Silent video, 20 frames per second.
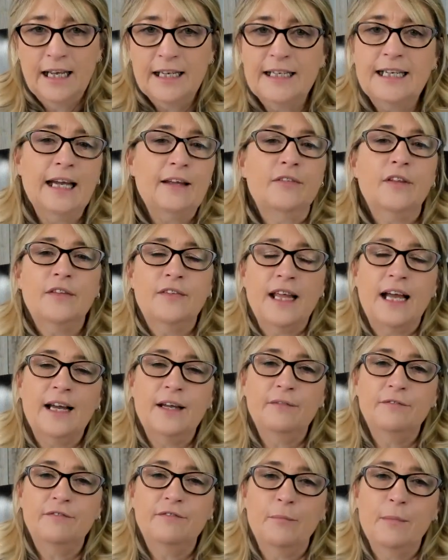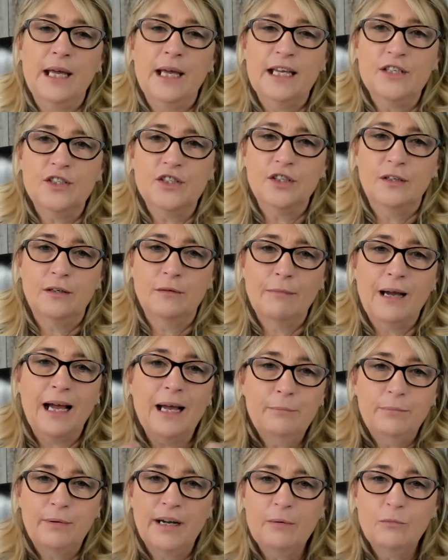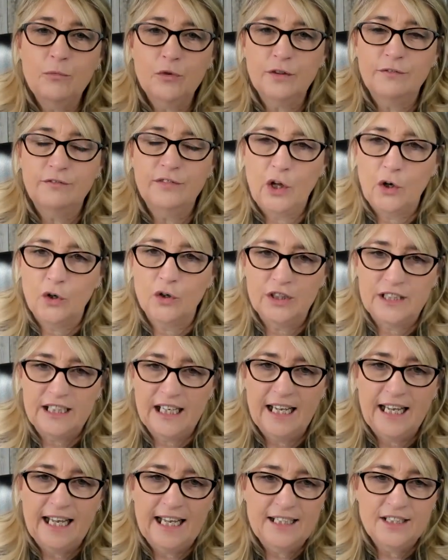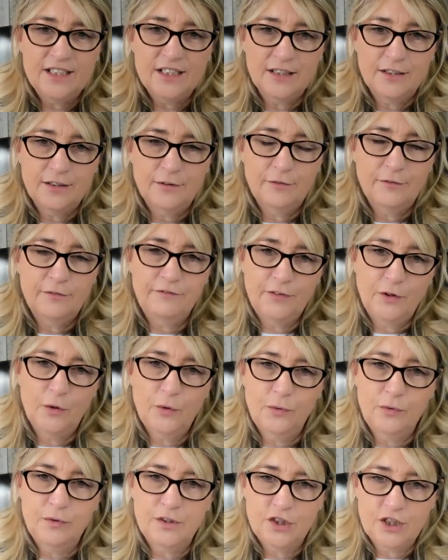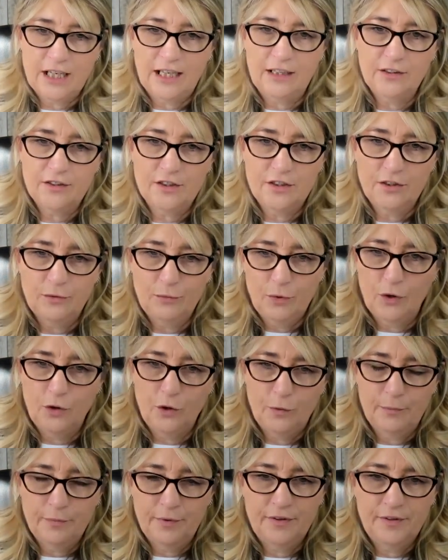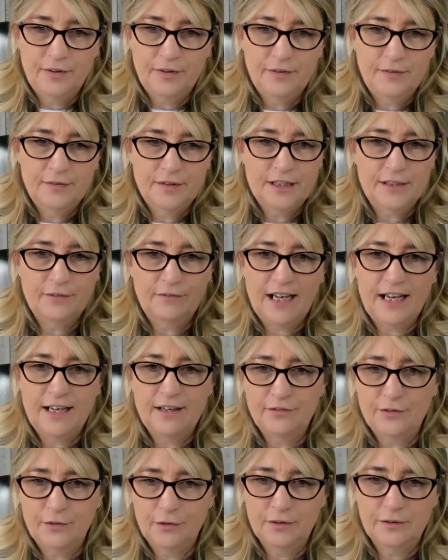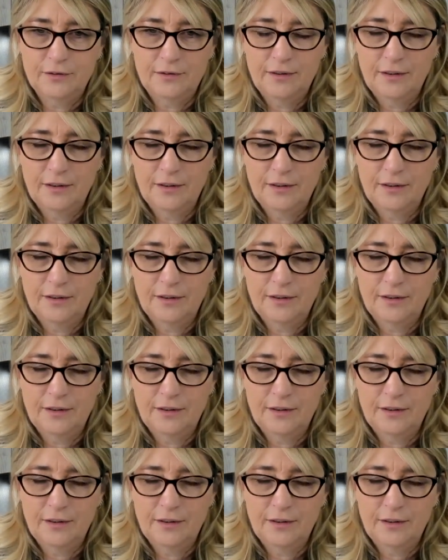gathered that information. My brain would have logged it into food, shelter, warmth, survival.